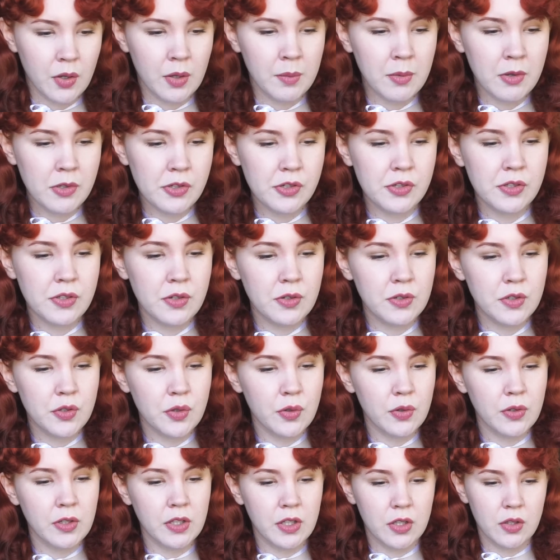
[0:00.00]
Your emotions
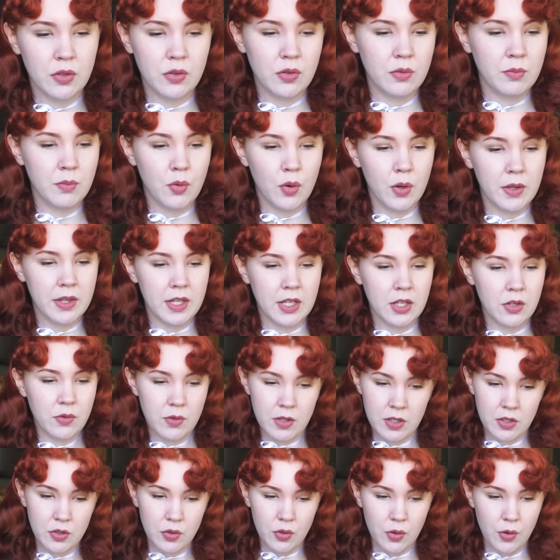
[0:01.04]
control you more than you
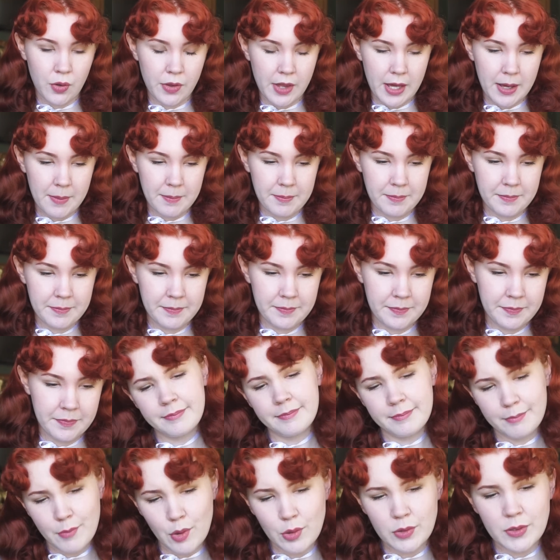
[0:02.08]
control them.
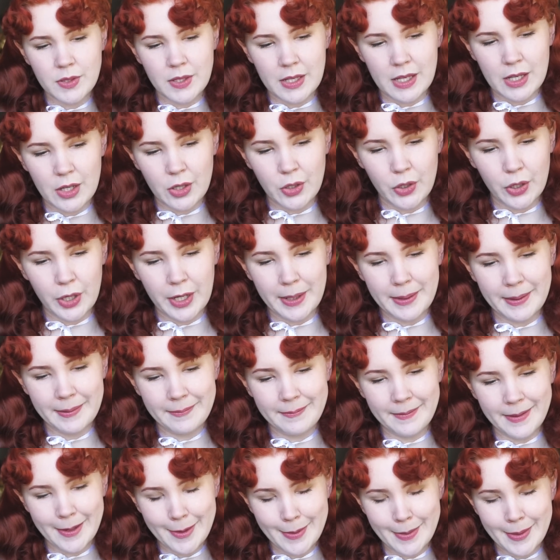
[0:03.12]
Mostly agree,
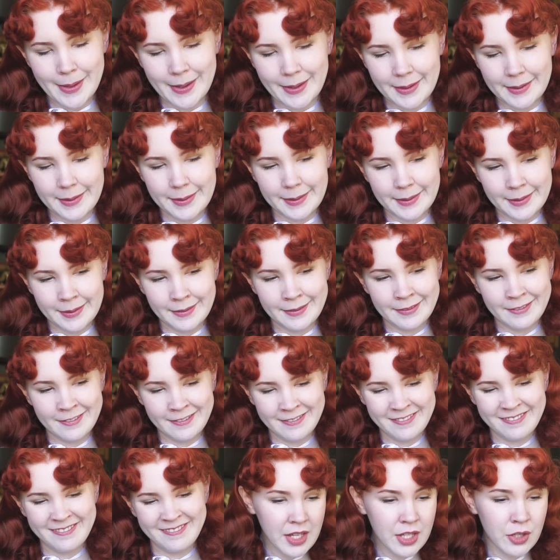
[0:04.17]
I think.
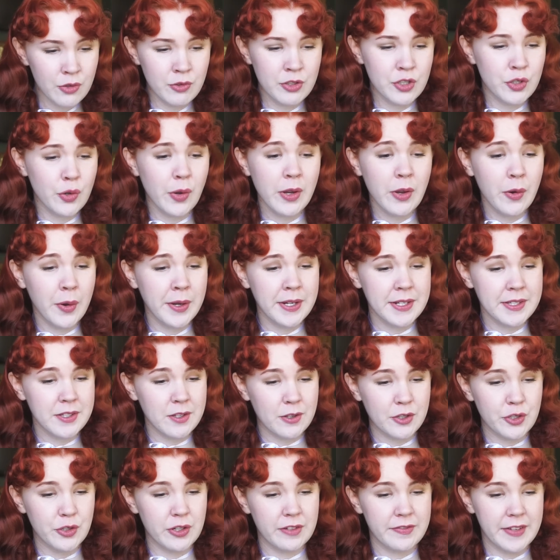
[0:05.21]
You enjoy going to
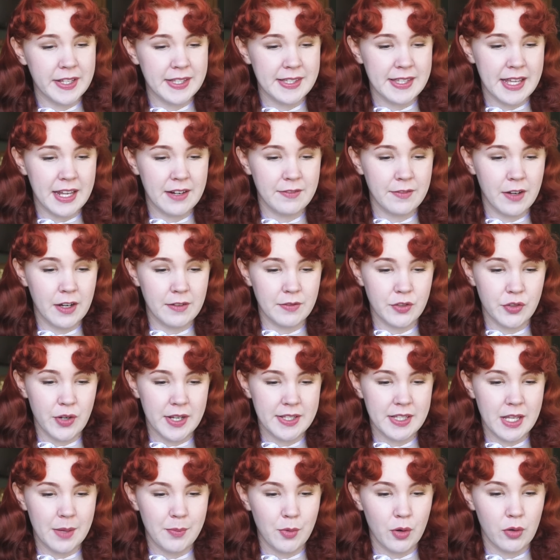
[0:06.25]
social events that involve
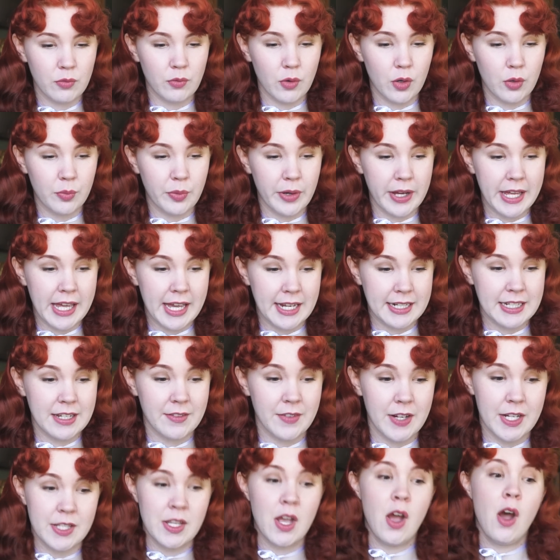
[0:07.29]
dress up or role play
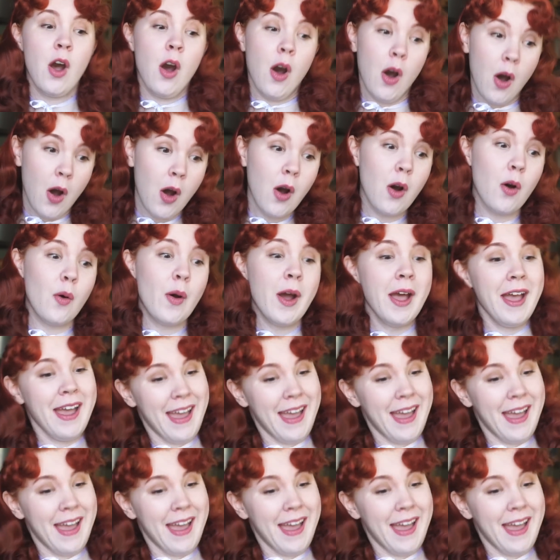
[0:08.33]
activities. Oh,